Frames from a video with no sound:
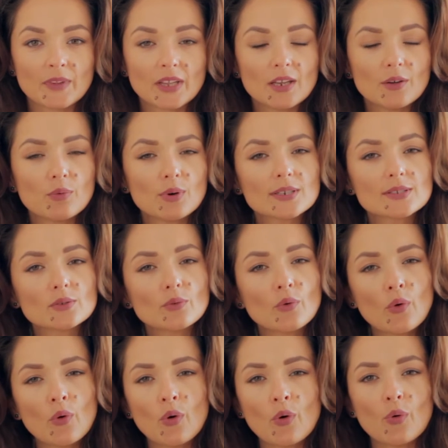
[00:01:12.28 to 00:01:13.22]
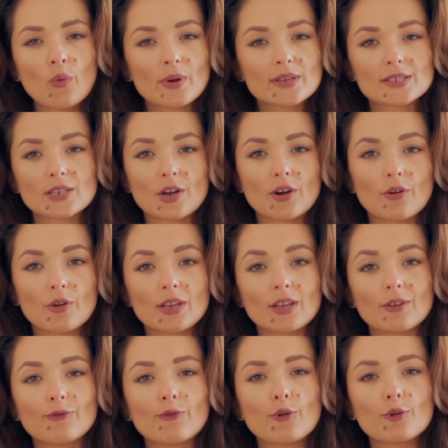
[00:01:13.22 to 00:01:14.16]
He was always
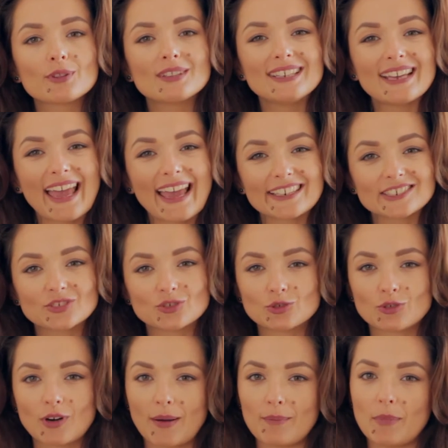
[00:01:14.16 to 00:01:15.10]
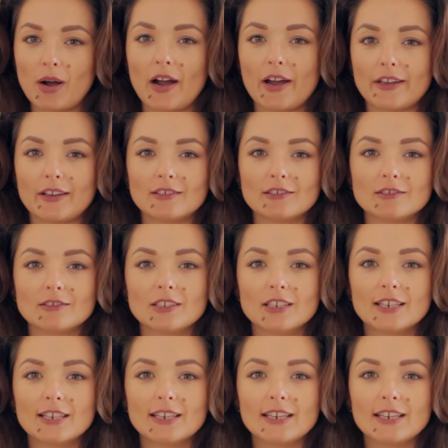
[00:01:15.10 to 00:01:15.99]
going for the extra mile.